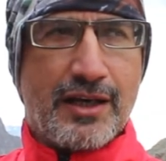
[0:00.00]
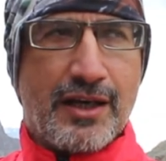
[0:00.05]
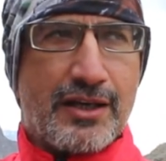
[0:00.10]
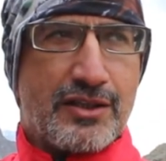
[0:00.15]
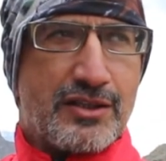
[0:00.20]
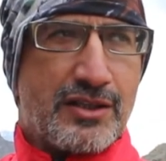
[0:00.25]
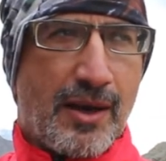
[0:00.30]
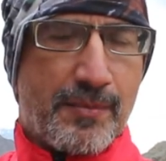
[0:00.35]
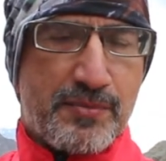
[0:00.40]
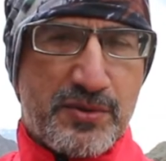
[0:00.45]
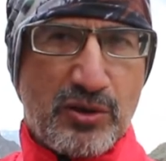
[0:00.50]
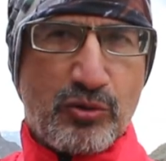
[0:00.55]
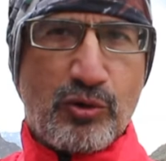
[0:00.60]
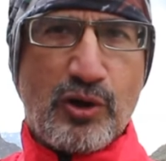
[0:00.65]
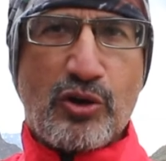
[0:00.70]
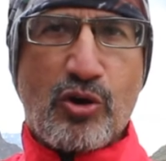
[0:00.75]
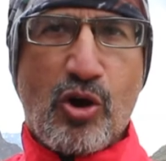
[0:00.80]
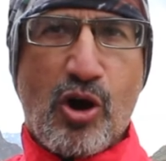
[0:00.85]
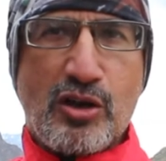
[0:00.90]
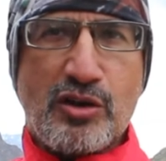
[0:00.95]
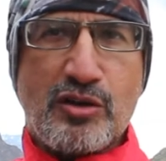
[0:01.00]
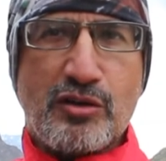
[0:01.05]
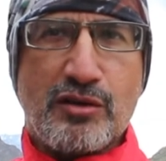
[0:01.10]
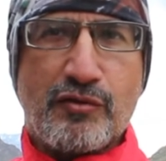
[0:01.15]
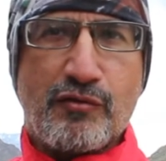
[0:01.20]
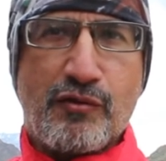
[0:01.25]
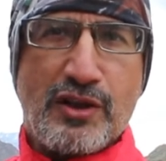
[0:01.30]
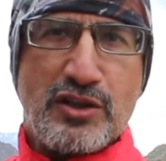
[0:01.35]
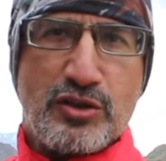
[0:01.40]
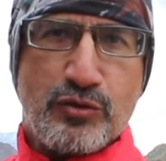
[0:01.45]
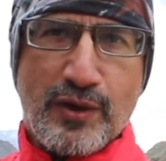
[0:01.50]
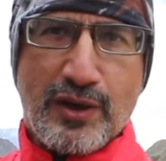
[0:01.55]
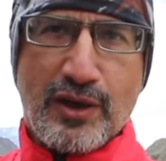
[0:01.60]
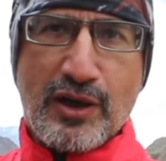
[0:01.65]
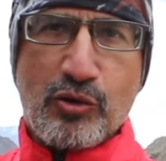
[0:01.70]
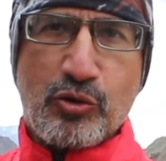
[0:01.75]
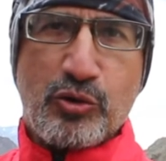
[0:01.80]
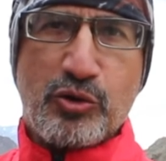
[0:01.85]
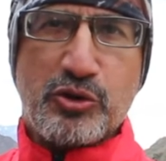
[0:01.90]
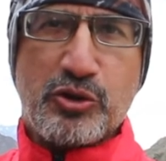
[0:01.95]
is absolutely gone once we
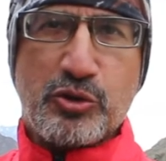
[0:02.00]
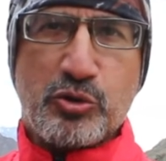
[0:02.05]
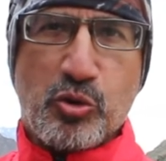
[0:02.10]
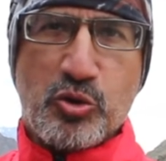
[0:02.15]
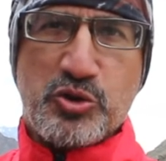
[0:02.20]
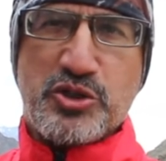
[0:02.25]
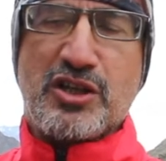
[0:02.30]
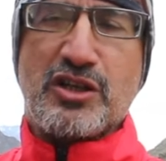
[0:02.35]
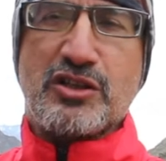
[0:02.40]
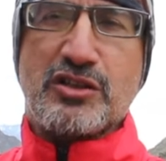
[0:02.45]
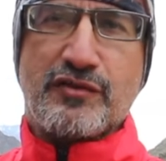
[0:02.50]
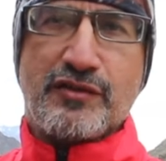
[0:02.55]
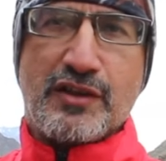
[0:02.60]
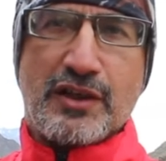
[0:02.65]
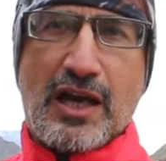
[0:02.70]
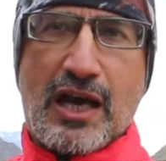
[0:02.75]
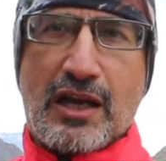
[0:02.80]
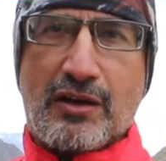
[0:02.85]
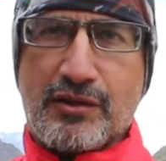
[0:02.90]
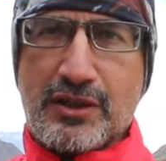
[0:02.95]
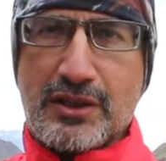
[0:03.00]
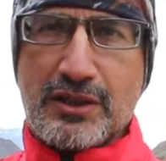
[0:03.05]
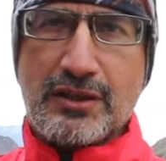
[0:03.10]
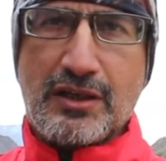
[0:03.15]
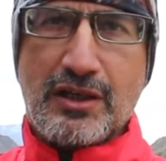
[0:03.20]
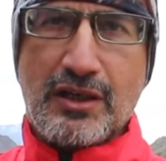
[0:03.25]
go into the coziness of the caravan,